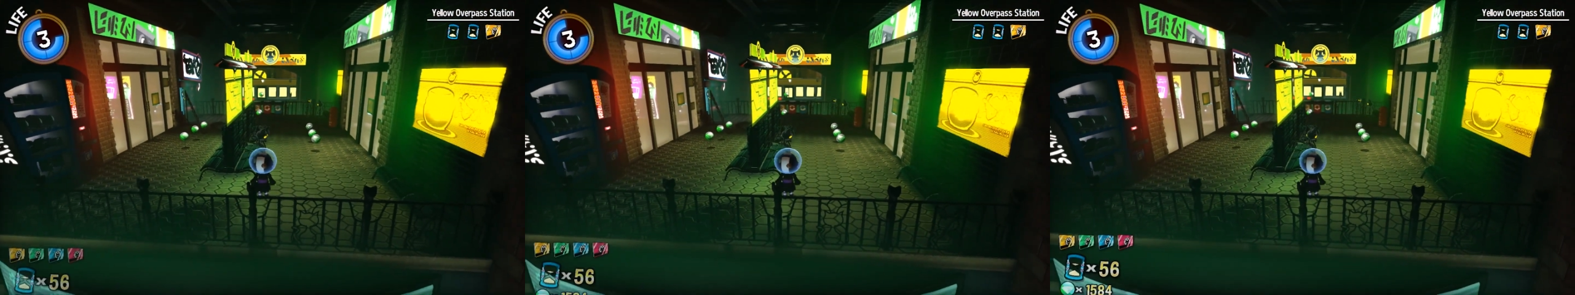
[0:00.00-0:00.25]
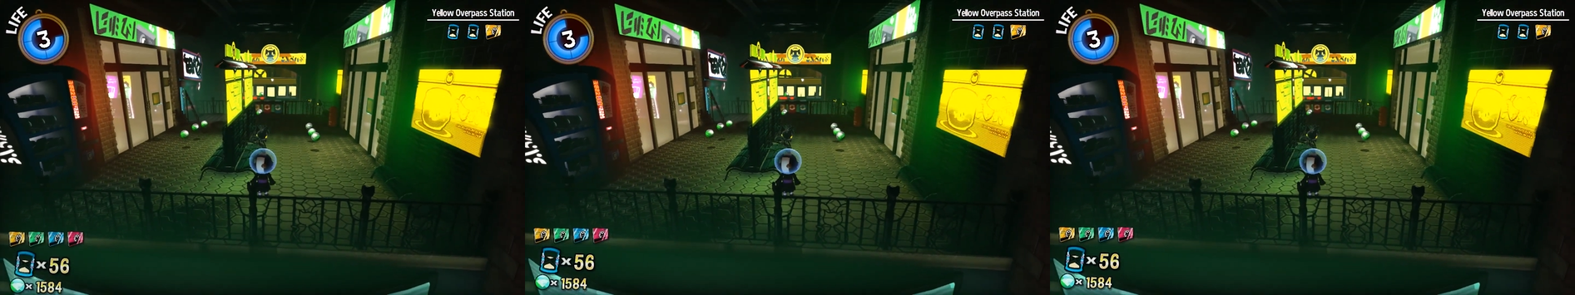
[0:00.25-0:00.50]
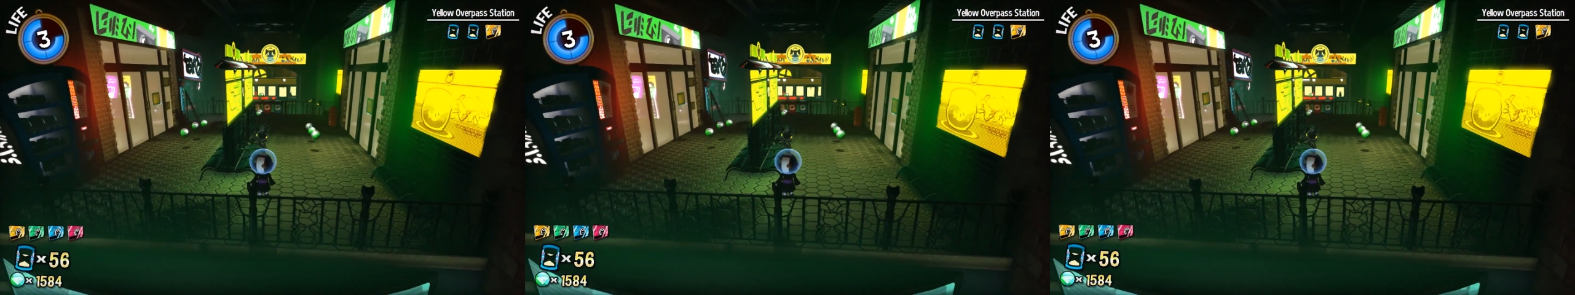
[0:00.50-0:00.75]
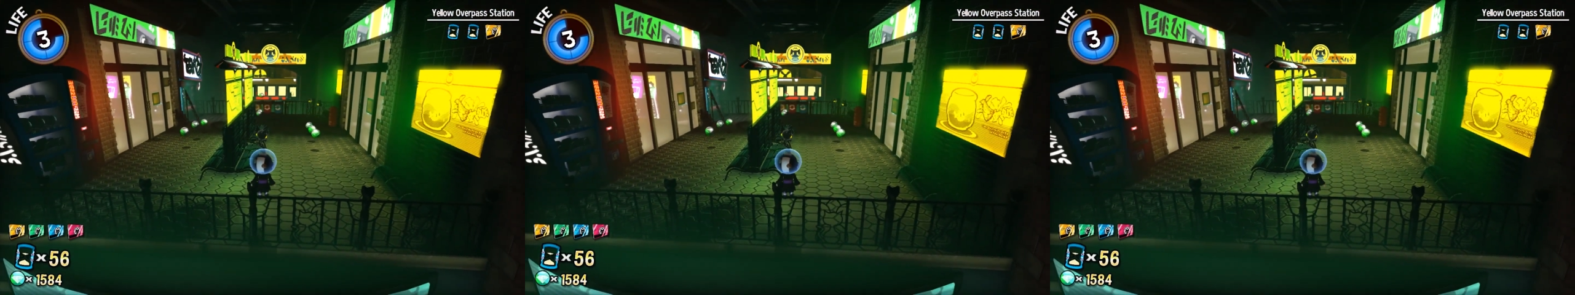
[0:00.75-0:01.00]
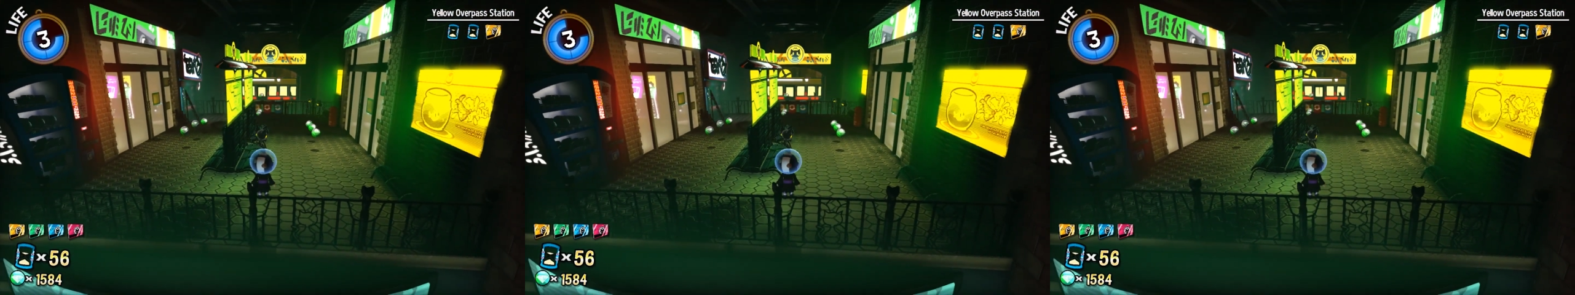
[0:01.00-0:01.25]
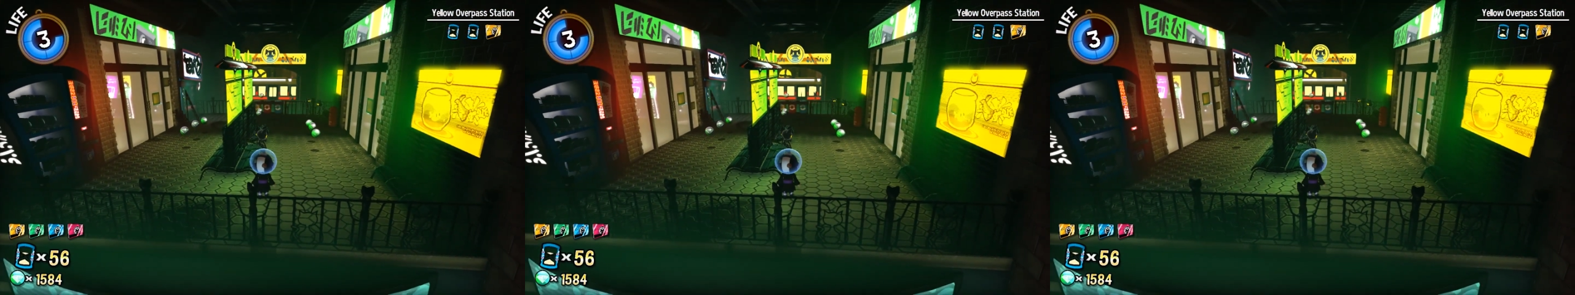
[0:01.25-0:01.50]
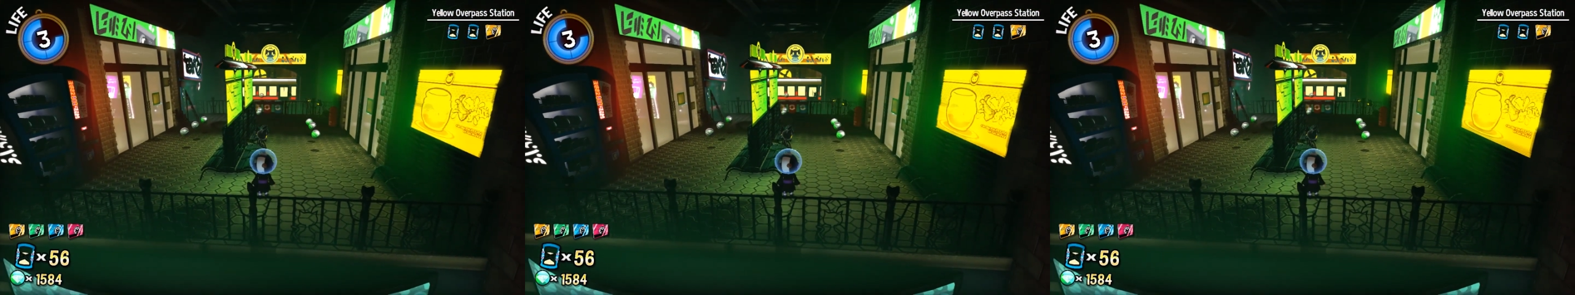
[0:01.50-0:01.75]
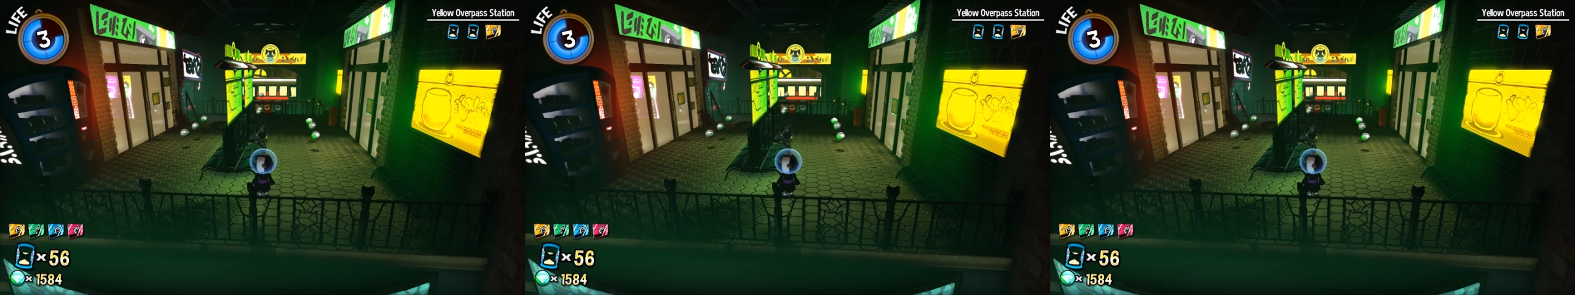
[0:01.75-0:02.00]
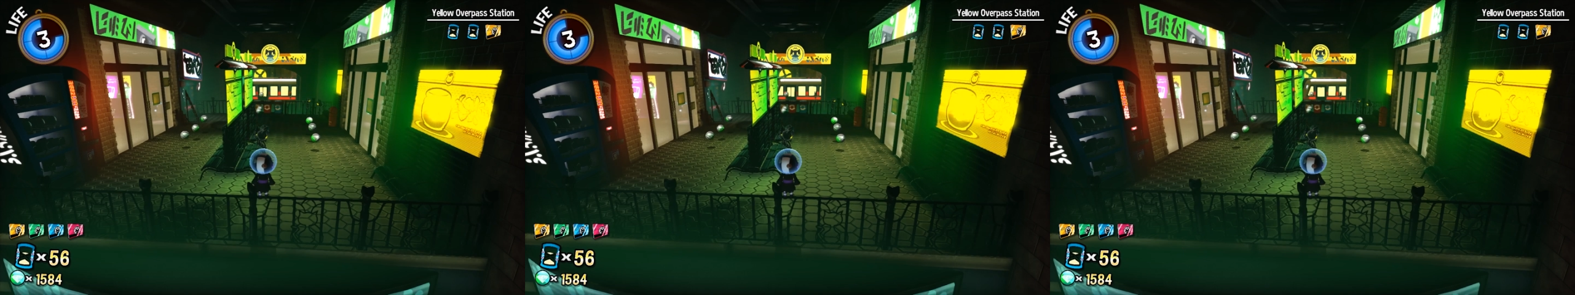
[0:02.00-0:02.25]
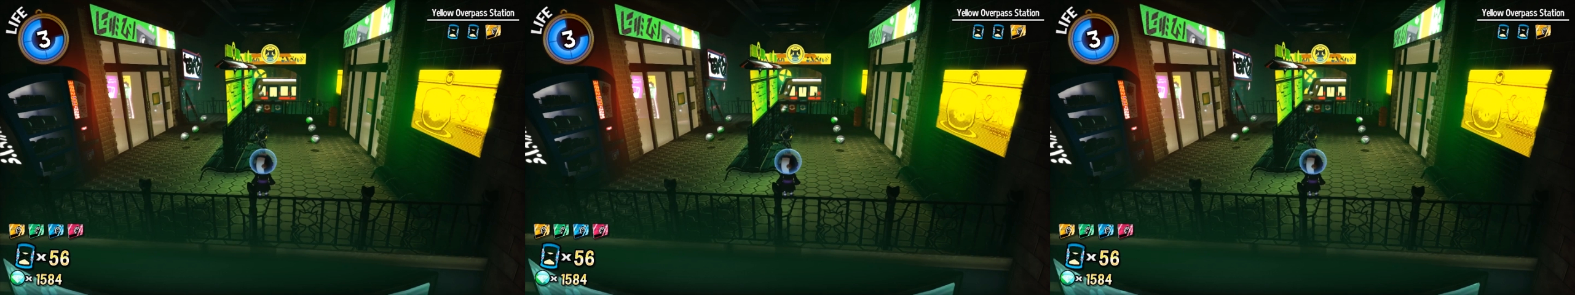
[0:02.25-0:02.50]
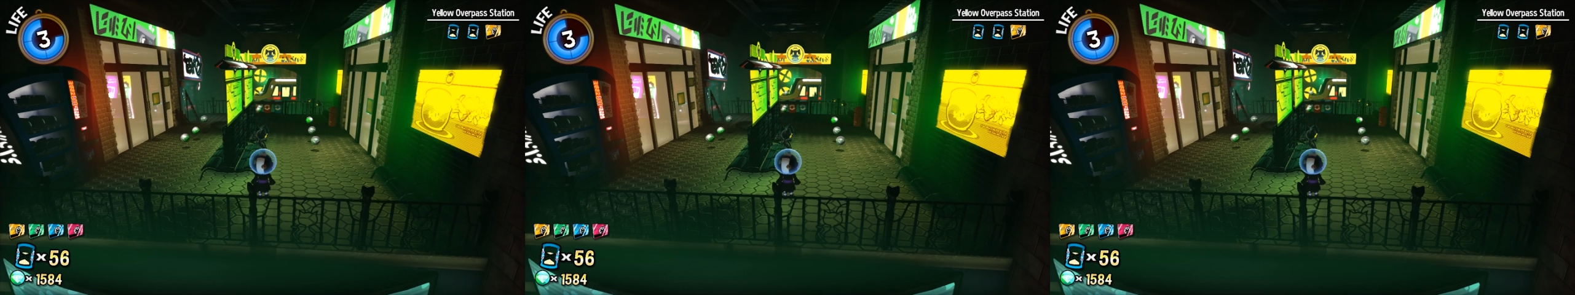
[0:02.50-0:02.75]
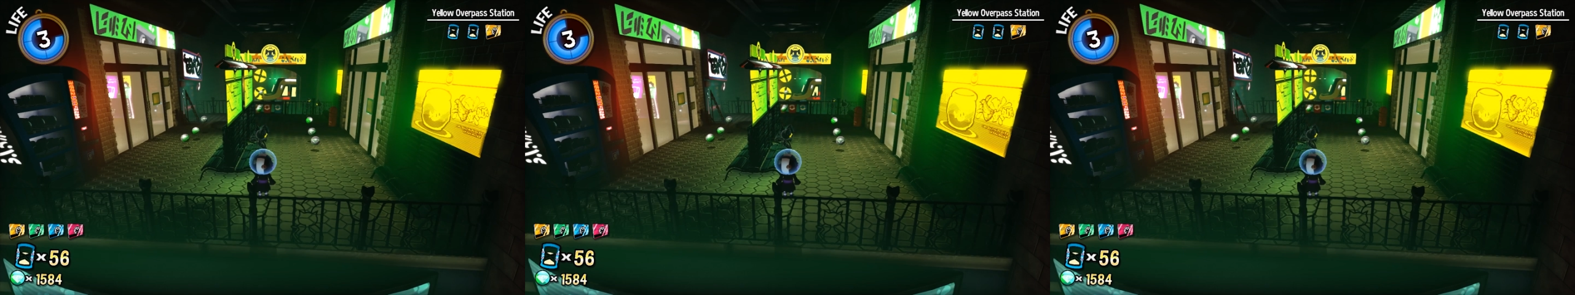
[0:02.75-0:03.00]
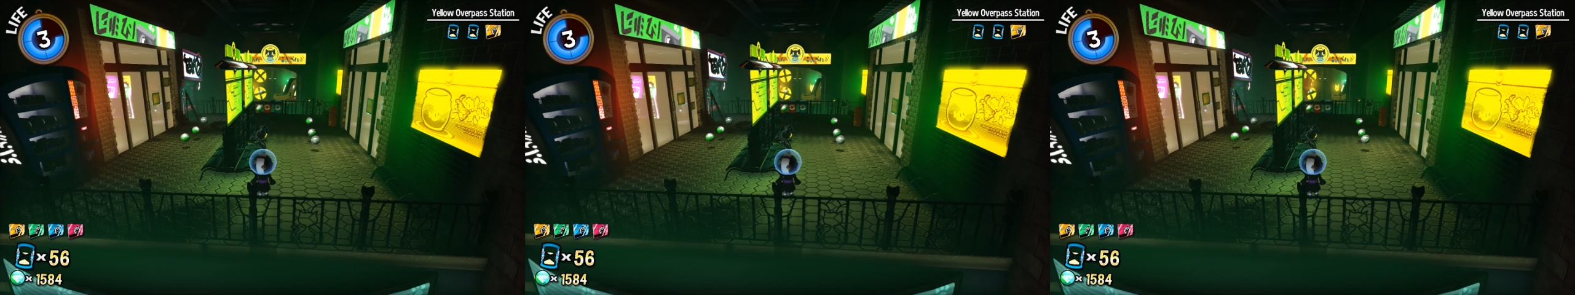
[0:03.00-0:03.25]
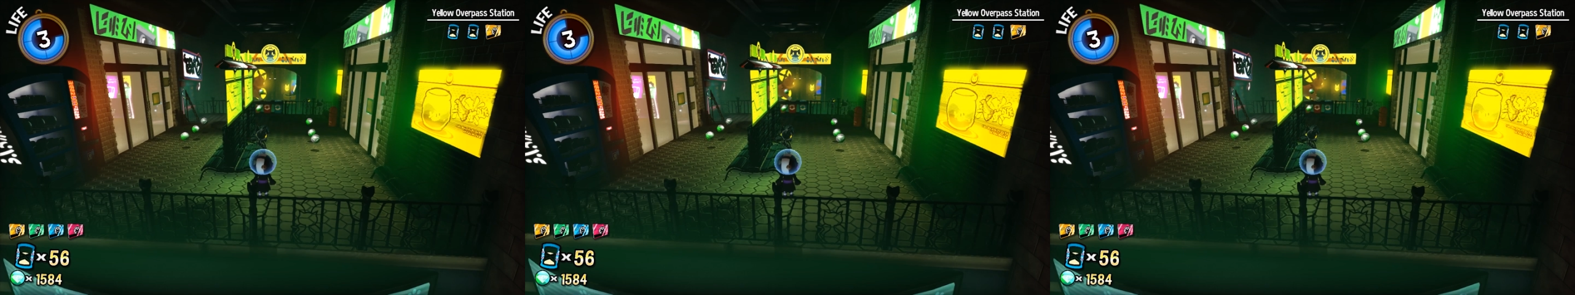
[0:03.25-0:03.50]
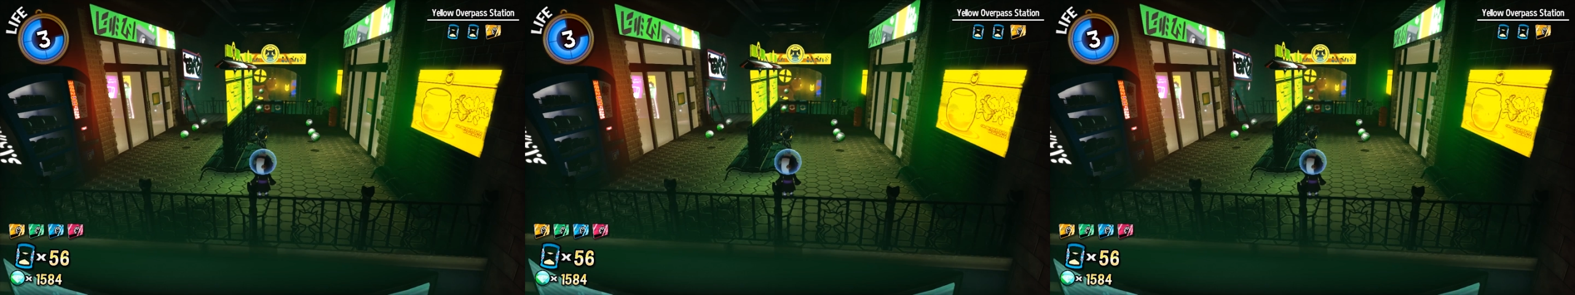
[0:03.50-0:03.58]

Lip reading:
(no speaker visible)